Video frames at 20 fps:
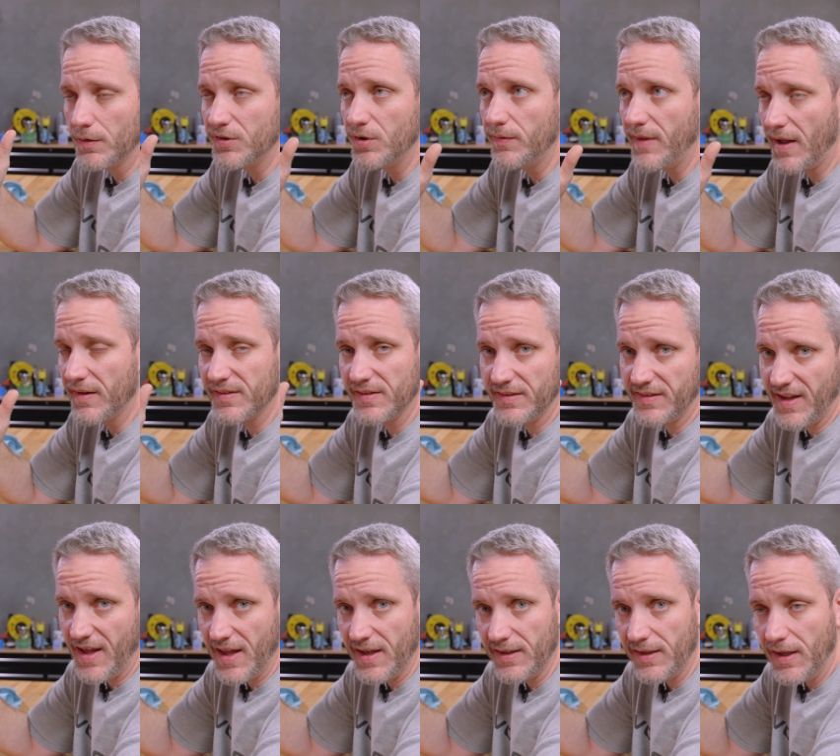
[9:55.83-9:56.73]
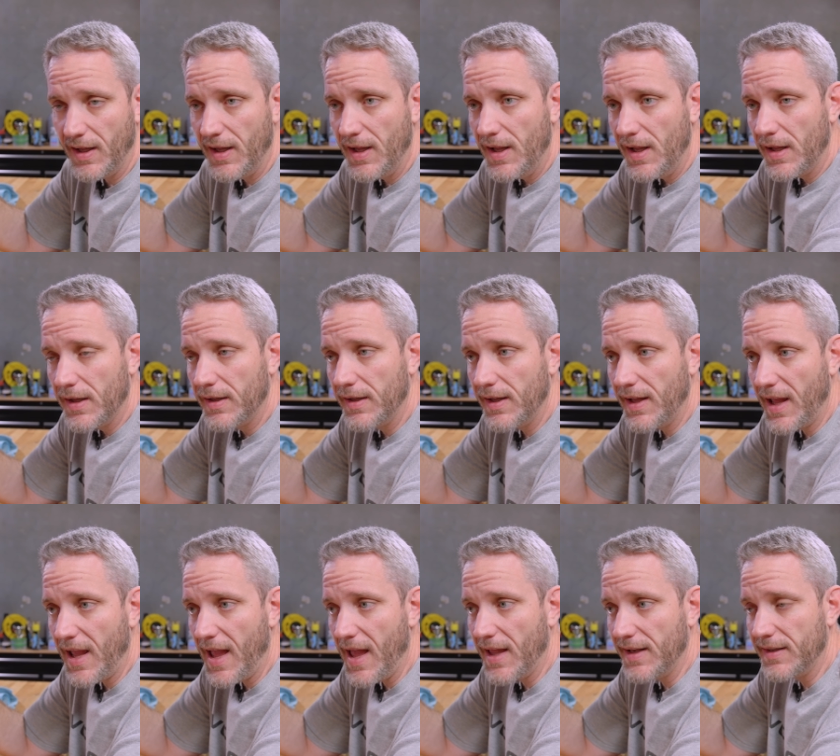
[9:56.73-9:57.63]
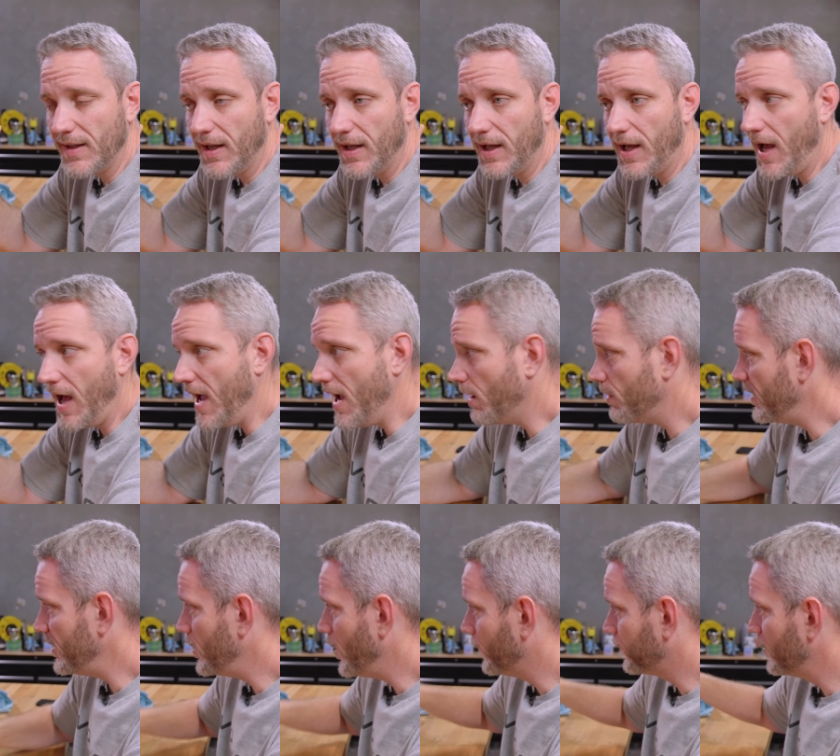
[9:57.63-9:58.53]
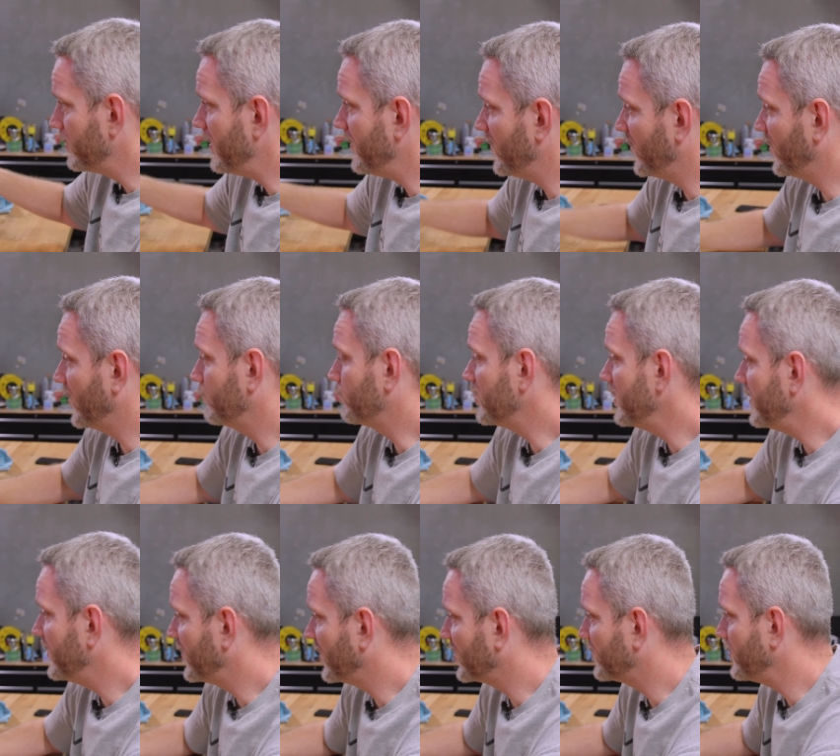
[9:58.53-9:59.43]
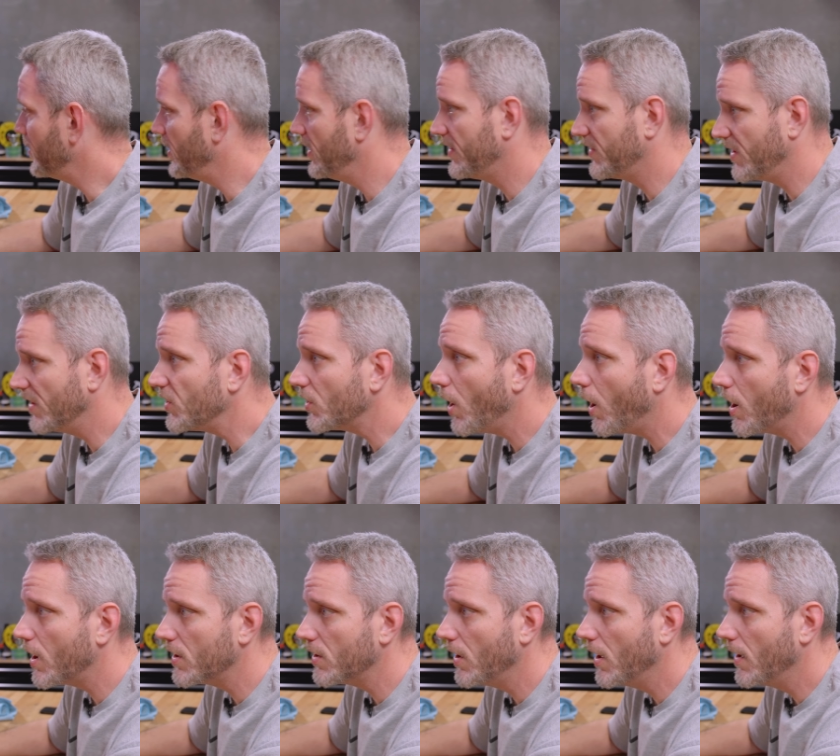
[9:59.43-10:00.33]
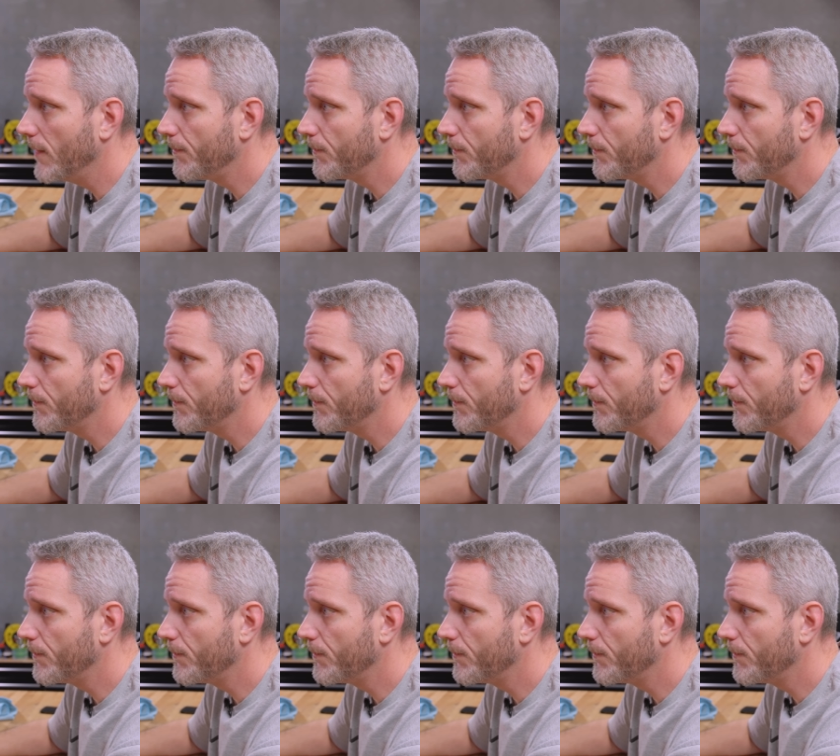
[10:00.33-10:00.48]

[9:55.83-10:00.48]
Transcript: or 2010. And I already know from previous, previous experience, this card